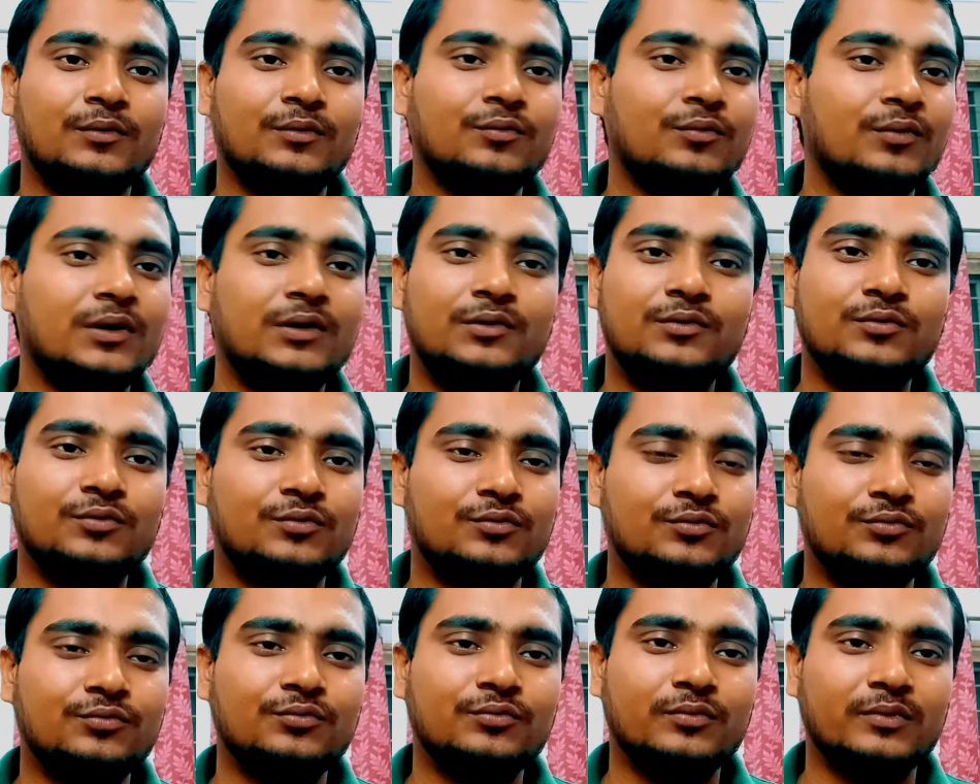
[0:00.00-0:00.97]
1 to
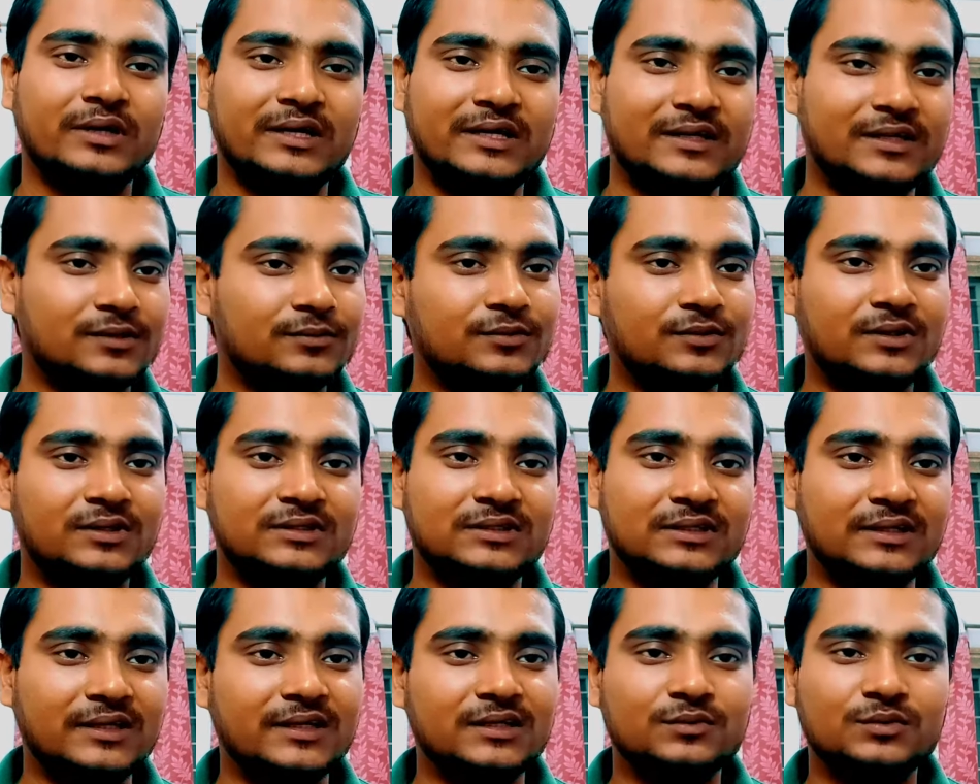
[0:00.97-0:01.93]
2 interviewers
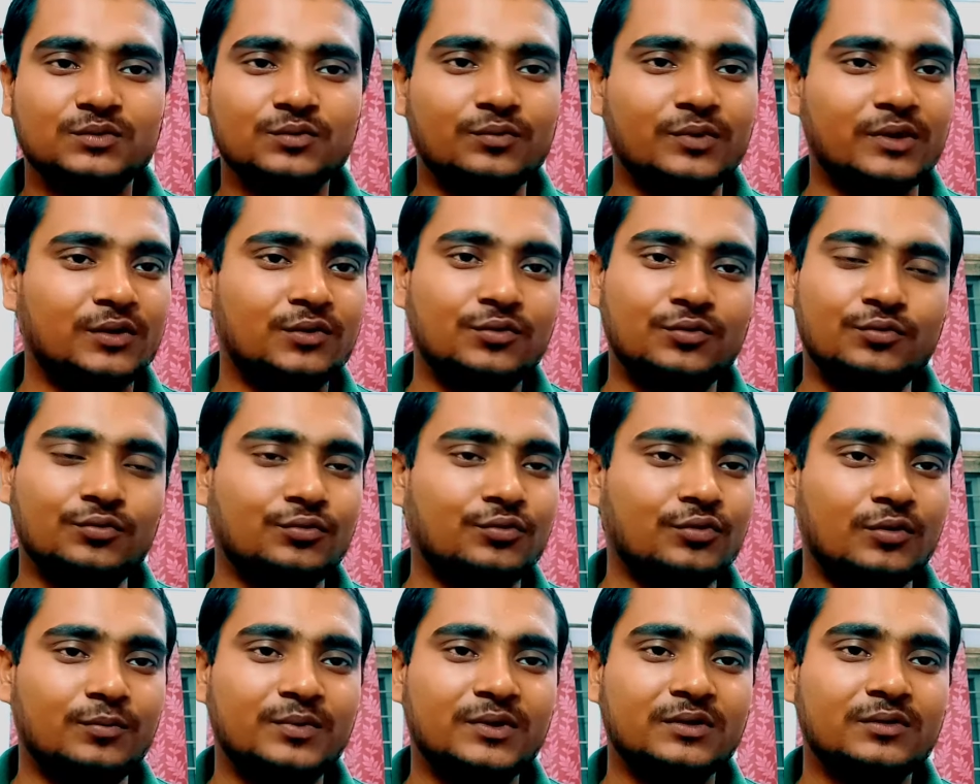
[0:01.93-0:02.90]
engage with 1 to 2
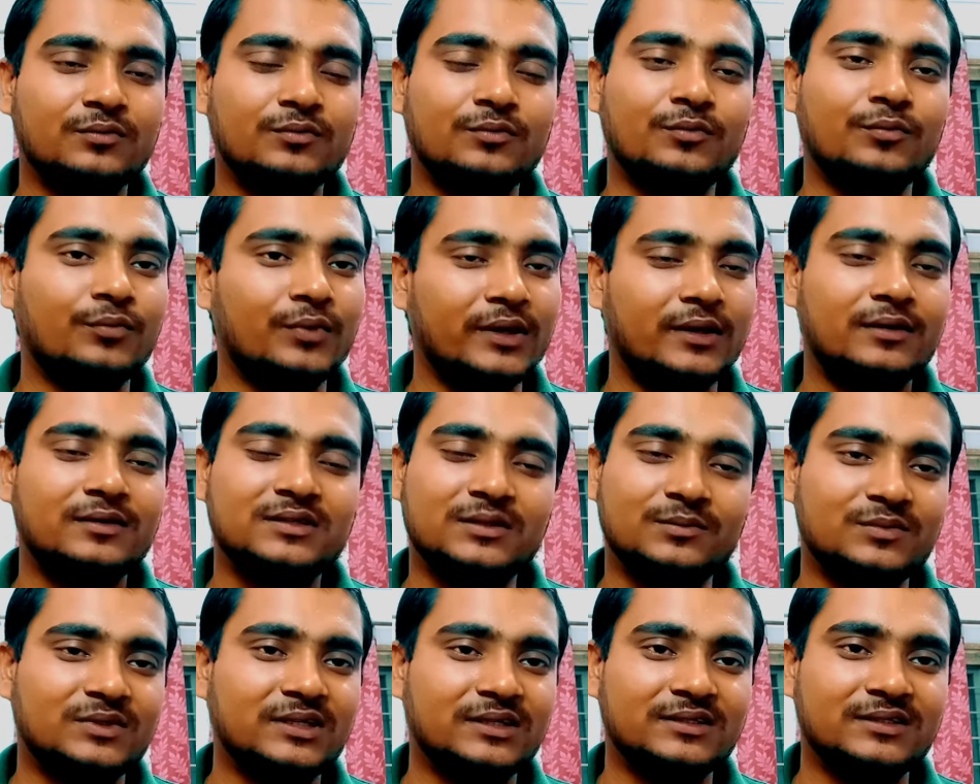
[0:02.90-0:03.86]
topic, one
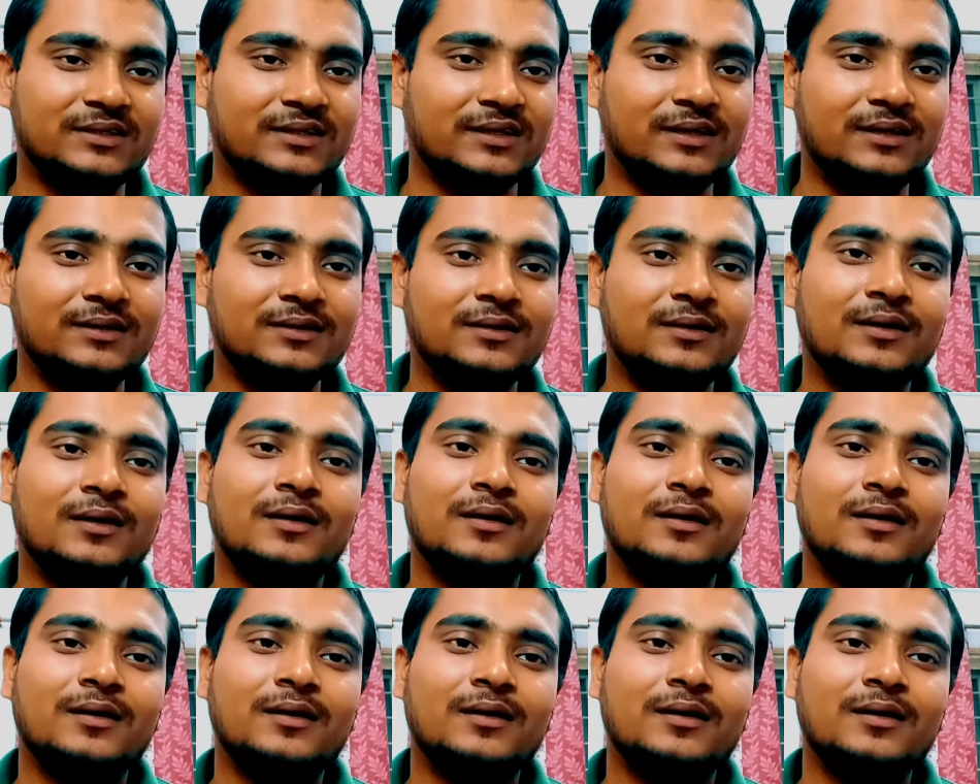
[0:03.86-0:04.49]
subject generally.